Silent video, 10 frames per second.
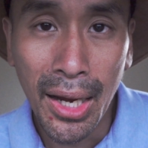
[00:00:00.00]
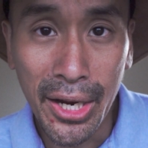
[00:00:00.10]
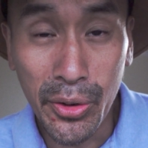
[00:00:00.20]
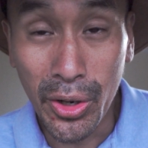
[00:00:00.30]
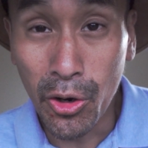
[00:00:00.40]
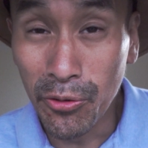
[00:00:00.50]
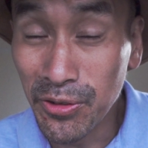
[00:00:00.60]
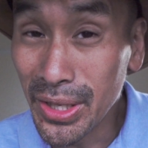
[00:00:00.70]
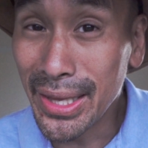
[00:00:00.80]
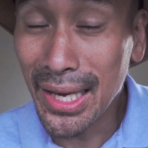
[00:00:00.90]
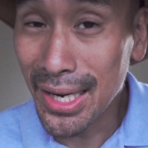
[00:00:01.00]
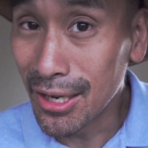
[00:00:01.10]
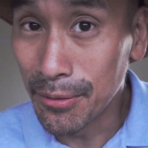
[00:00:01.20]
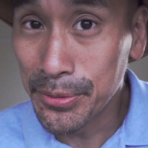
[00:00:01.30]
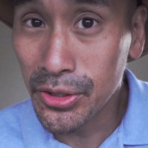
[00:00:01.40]
Anyway, hopefully that
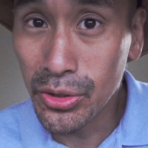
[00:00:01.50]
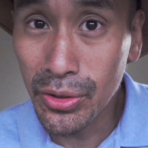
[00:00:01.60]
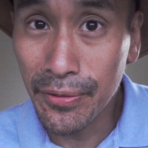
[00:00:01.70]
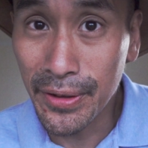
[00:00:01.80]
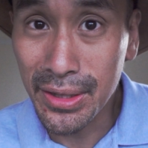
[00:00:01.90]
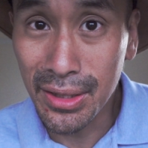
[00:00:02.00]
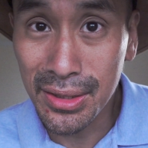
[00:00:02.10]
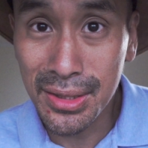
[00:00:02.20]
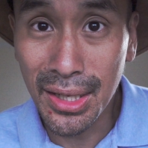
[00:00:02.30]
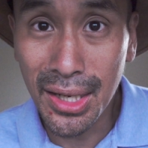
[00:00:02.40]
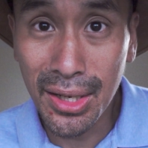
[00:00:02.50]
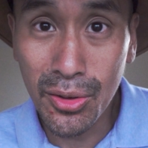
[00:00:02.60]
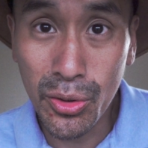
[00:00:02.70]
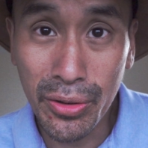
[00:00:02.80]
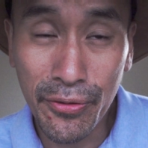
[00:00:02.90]
helps you. If it does not,
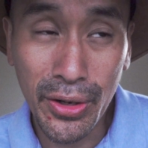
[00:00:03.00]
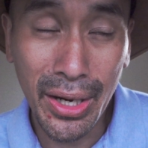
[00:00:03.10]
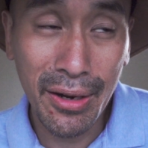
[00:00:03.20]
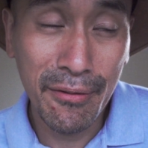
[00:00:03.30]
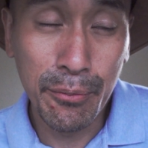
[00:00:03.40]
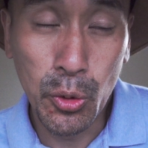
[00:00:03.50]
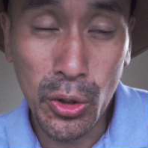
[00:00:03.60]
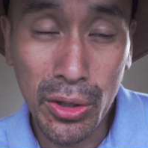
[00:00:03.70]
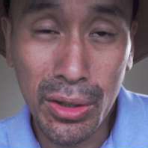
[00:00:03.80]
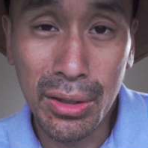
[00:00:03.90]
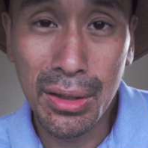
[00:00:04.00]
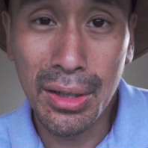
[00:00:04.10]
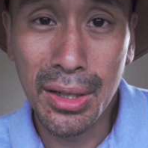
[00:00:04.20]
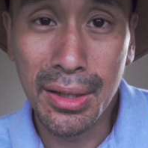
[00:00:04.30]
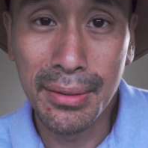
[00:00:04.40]
or if you have more
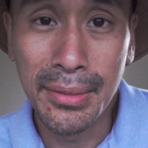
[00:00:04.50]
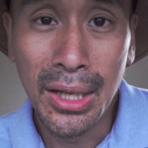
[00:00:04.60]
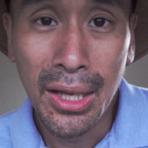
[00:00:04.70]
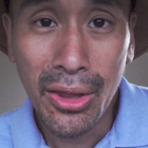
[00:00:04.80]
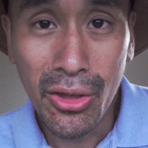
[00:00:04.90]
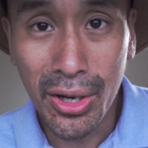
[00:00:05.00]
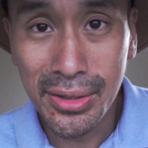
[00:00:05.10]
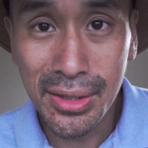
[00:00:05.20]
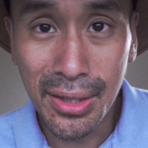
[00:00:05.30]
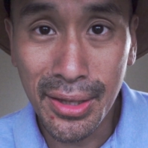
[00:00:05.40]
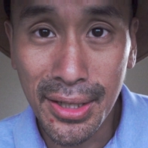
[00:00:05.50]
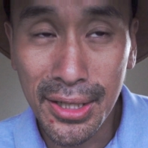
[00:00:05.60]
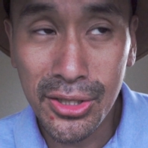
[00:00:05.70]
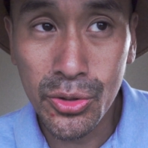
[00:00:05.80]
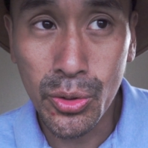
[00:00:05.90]
um, thoughts on
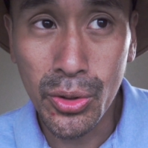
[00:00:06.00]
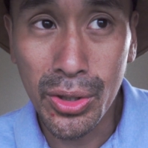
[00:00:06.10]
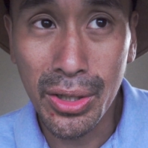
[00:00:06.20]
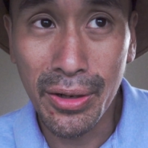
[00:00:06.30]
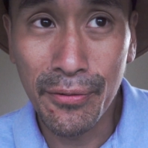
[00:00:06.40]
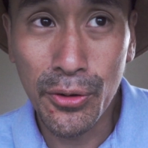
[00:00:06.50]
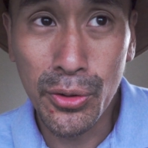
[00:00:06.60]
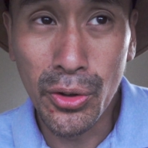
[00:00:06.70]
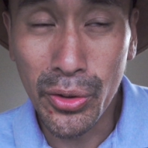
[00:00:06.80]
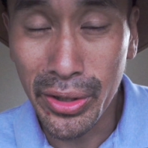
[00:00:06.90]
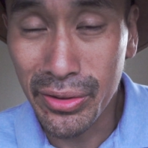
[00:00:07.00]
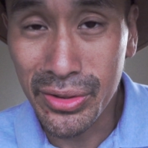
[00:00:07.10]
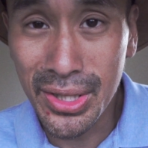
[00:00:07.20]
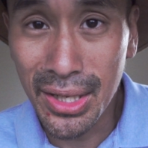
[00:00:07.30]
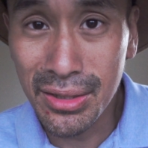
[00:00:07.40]
this, or if you don't
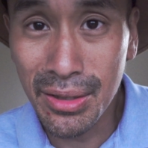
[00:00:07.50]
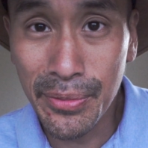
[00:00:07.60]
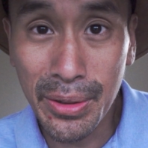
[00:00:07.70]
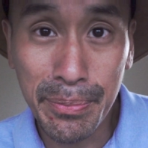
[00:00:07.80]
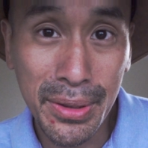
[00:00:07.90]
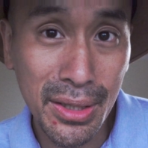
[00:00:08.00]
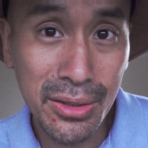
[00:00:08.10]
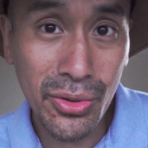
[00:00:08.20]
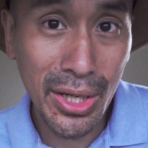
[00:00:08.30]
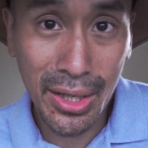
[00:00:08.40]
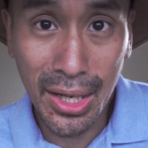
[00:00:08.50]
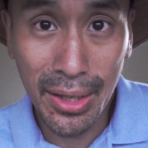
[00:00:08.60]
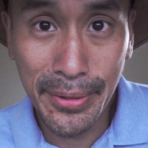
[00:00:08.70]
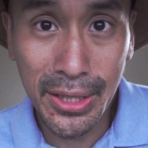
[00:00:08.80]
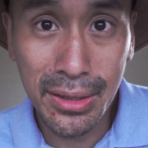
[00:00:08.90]
understand something, please write a
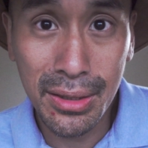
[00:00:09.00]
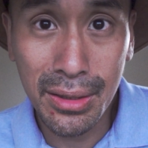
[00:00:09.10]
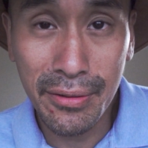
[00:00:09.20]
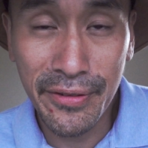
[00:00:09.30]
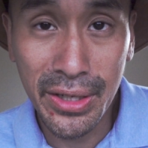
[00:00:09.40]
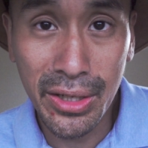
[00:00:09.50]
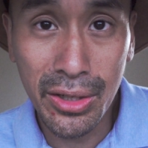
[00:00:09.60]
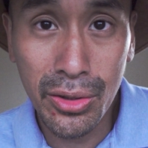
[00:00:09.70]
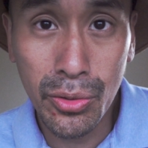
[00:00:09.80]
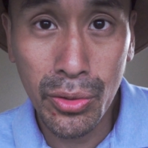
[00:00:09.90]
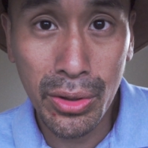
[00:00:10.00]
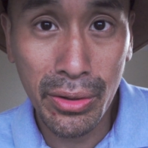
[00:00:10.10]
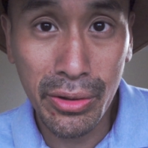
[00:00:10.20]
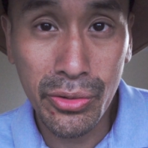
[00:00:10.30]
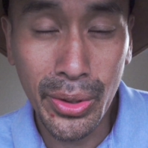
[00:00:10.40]
comment in the video or
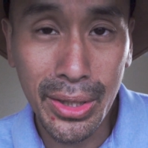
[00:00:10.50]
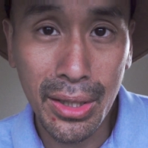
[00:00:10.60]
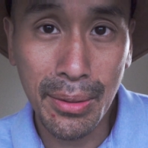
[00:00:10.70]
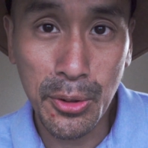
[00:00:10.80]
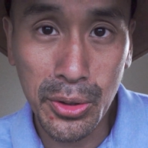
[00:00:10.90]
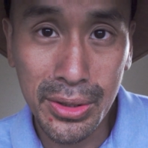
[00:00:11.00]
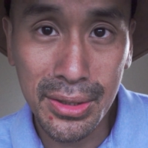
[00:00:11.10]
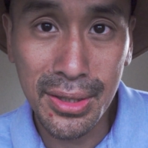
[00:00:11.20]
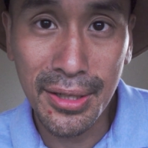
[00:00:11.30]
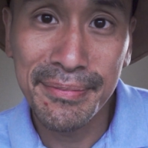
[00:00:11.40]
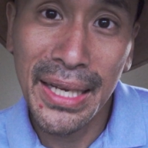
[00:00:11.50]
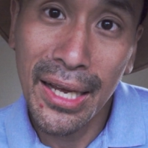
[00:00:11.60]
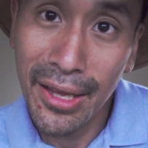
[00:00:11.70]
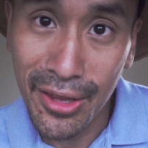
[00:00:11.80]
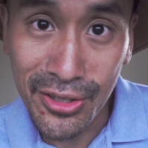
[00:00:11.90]
the tweet that I'm going to send.
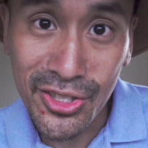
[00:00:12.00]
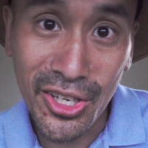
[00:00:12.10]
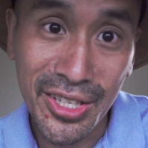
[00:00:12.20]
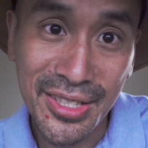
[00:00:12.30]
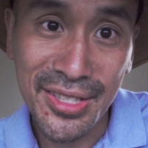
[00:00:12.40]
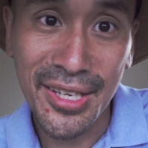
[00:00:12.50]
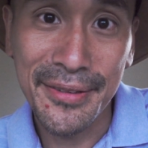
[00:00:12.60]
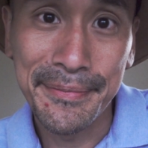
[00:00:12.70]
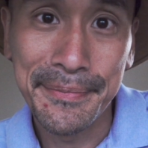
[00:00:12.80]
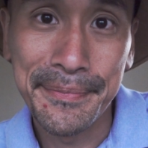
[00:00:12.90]
This song is done.